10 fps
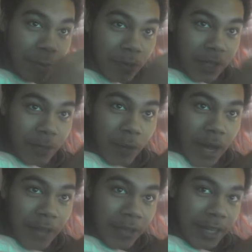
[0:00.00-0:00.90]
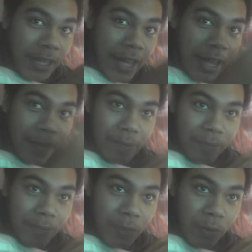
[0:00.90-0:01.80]
see why the game
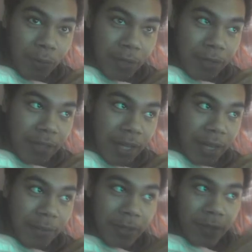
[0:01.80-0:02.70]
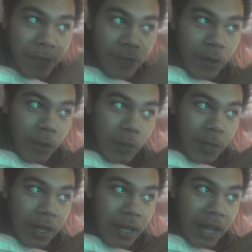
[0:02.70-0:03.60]
would be the same as the film.
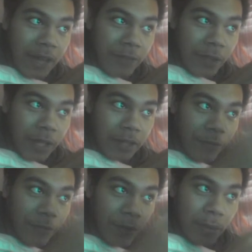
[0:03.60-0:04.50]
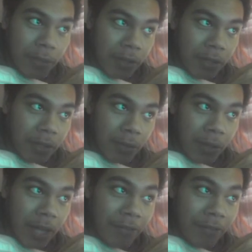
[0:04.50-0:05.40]
I feel like the film is going to do a
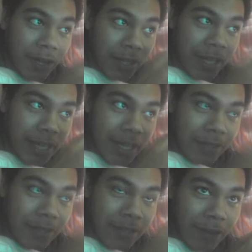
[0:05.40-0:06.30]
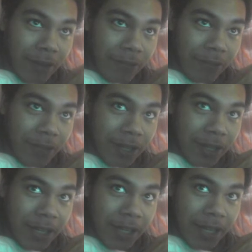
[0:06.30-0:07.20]
lot of uncanon stuff
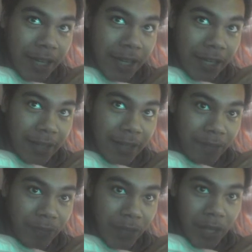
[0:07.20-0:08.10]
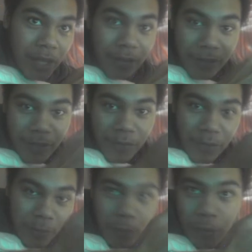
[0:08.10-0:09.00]
and a lot of stuff
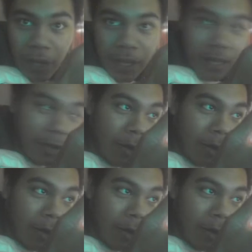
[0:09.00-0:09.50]
that we'll probably call